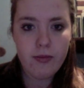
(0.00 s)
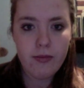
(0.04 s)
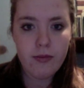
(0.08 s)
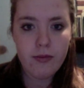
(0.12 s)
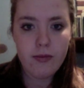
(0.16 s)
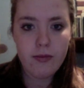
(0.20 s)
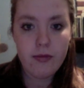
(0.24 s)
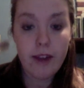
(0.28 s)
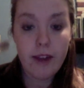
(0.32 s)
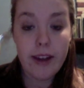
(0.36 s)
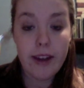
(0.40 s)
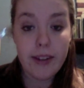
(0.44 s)

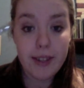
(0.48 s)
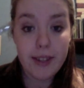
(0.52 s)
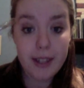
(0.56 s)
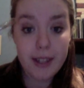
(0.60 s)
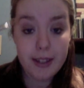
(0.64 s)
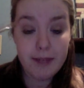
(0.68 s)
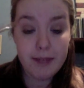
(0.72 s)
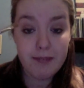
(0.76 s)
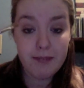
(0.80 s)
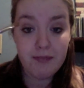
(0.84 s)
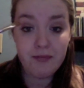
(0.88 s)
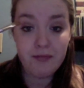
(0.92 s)

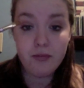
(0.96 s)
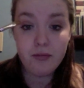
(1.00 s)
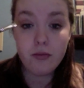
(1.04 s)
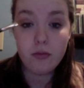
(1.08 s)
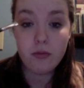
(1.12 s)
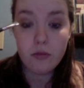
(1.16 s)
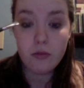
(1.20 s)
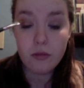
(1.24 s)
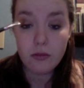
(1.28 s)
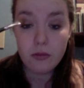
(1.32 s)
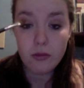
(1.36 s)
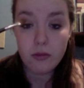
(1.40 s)
rounded
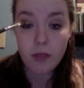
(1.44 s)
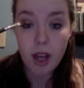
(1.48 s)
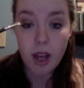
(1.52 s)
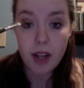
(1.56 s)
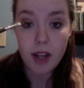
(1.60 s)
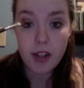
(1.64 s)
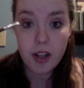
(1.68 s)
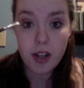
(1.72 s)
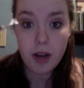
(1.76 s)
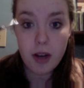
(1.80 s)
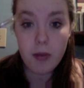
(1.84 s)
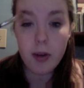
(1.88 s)

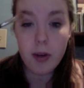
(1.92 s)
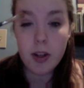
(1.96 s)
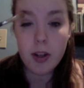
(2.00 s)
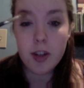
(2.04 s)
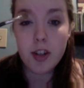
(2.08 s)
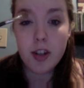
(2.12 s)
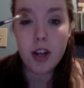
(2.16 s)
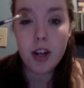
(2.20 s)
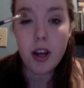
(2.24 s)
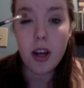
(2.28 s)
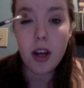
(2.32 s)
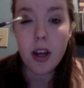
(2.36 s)
eyeshadow
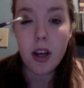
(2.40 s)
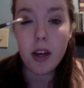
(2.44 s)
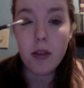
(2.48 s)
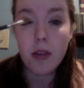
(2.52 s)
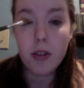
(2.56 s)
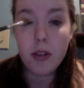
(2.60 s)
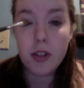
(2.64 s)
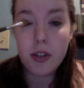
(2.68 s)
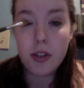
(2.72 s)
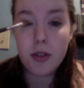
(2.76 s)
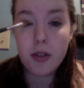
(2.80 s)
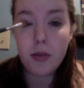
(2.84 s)
brush,
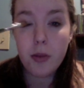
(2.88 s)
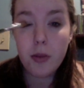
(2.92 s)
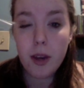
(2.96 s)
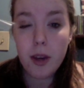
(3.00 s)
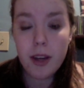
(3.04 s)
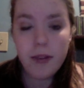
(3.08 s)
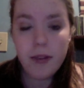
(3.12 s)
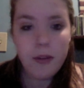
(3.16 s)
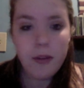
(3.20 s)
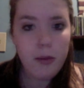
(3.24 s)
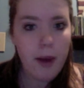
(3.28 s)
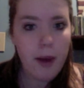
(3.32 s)
which is
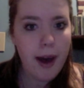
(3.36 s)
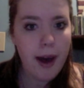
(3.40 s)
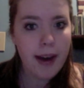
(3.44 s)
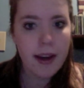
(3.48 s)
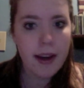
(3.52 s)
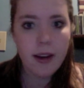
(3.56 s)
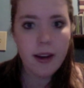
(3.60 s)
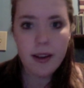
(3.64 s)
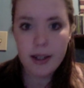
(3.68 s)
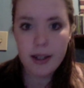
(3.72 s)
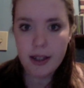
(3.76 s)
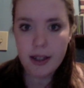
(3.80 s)
great for
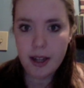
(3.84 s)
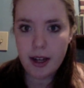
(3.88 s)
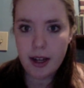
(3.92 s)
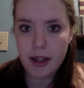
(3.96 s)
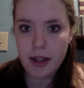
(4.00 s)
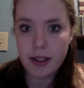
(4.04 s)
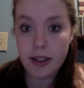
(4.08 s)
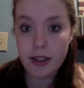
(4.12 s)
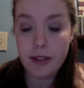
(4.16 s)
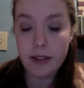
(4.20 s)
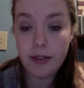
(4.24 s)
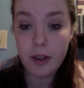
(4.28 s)
packing on
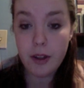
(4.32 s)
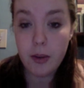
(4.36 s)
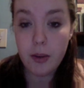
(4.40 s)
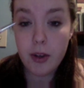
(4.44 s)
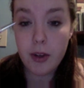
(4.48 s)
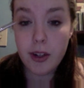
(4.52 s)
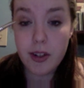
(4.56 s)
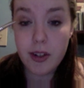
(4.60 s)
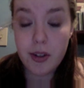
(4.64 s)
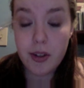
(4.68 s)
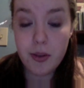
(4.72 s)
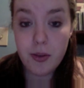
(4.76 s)
color if you
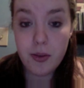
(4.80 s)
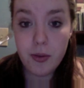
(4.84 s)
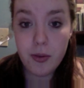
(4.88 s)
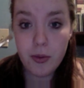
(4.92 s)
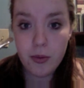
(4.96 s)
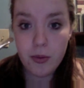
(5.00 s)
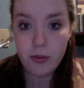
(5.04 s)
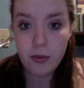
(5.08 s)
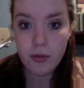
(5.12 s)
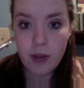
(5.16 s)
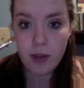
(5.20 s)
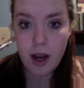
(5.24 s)
want to do
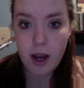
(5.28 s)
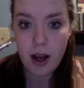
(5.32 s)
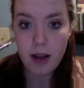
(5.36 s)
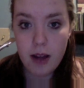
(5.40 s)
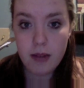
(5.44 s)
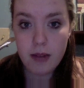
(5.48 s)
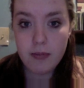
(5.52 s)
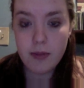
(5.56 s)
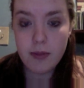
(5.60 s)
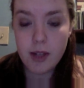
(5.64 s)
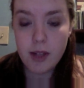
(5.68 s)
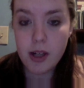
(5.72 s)

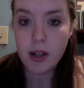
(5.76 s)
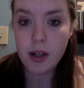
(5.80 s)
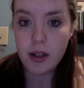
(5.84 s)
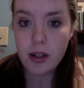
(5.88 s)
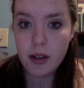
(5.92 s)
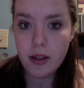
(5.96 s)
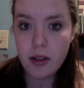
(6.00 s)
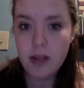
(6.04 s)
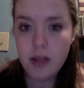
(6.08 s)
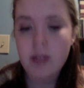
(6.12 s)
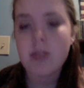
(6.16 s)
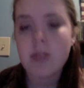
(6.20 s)
darker
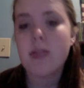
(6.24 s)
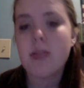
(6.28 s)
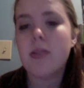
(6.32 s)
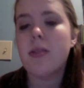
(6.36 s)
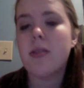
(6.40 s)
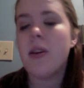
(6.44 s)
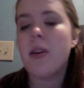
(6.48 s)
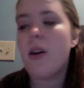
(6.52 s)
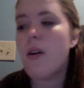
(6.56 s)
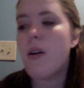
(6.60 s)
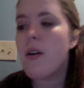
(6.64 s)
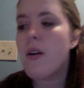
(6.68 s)
looks,
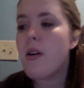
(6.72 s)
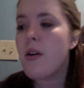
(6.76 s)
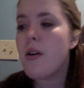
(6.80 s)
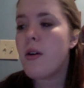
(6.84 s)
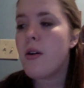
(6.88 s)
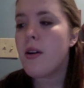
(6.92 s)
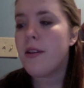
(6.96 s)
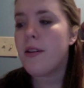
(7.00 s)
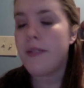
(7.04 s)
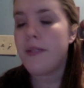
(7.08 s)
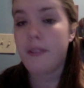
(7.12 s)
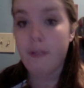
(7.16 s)

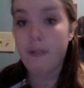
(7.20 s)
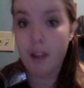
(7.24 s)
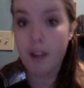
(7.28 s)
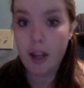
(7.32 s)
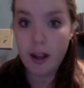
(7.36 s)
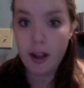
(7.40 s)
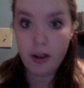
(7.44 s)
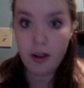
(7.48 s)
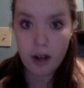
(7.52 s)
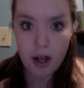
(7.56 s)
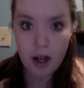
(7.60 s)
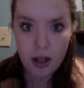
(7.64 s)
or if you have a
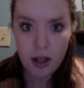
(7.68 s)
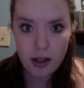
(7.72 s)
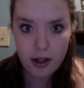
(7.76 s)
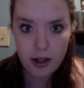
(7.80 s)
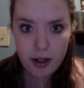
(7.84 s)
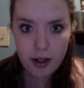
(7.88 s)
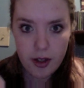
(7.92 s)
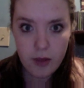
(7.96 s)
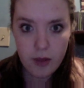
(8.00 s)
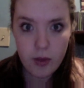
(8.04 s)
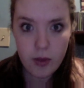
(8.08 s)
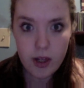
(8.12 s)
lighter color
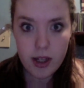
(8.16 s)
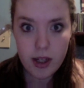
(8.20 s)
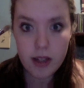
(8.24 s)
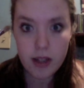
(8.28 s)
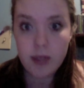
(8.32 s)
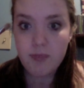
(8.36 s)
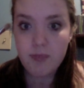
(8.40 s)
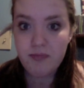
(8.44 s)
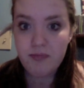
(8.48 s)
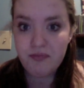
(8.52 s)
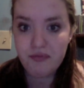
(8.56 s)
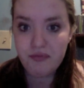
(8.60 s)
and you want
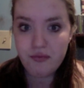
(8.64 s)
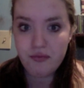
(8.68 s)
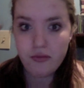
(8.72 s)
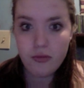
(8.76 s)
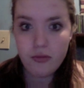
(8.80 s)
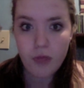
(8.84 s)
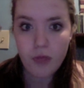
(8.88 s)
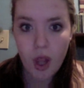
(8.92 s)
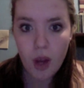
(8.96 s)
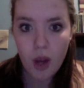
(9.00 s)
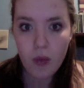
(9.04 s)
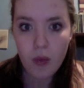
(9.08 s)
to
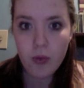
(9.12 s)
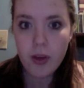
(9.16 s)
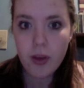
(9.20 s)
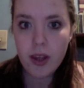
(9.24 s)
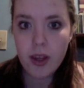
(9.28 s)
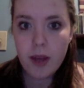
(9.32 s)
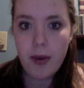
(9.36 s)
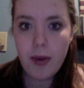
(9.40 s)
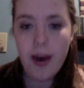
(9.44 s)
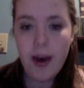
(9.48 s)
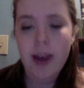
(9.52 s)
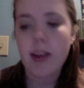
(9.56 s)

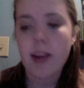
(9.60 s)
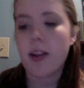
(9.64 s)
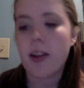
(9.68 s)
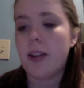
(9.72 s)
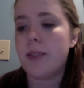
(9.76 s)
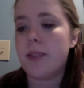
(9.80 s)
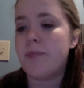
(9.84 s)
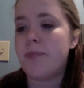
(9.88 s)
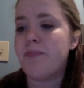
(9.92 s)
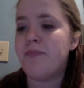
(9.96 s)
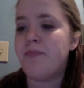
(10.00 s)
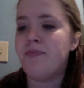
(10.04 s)
really pack it
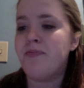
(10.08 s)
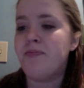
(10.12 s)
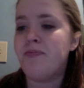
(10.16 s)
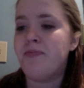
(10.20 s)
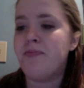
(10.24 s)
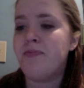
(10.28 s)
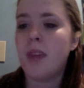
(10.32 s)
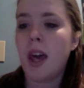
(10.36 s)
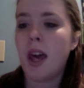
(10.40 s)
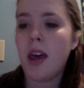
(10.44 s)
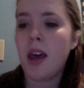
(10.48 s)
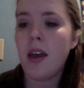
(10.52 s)
on.
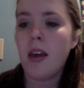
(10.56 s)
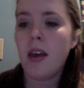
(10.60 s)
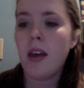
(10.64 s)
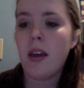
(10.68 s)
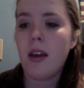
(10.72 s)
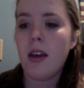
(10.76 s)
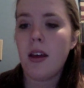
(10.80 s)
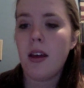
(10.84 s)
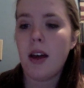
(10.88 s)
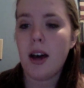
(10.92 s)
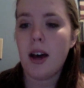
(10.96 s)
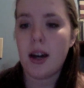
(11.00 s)

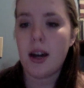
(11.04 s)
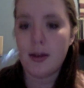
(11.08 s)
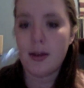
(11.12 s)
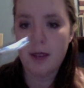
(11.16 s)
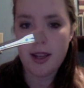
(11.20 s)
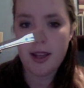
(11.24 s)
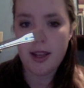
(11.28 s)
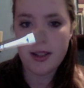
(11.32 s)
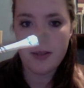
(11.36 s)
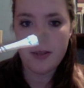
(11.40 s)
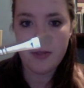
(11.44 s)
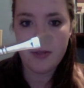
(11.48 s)
It
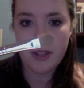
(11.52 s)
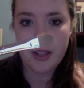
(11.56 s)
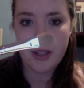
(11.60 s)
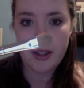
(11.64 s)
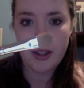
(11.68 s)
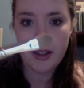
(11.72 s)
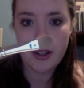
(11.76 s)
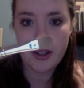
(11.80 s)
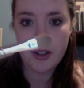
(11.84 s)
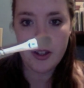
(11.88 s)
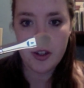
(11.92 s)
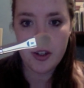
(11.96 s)
has a really
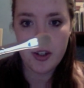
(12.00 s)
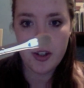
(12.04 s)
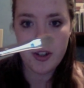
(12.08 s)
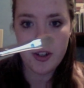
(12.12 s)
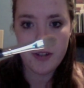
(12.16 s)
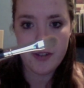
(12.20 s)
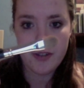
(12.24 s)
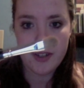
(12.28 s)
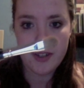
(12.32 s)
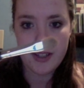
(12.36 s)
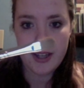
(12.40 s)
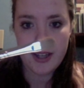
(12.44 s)
large
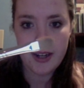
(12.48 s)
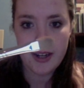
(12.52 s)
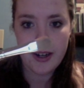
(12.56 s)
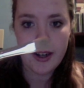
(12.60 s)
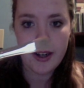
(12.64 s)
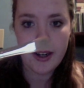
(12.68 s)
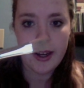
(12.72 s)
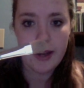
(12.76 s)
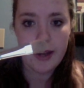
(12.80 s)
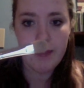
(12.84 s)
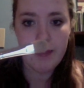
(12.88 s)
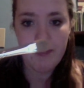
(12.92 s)
surface
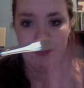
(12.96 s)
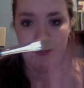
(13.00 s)
area,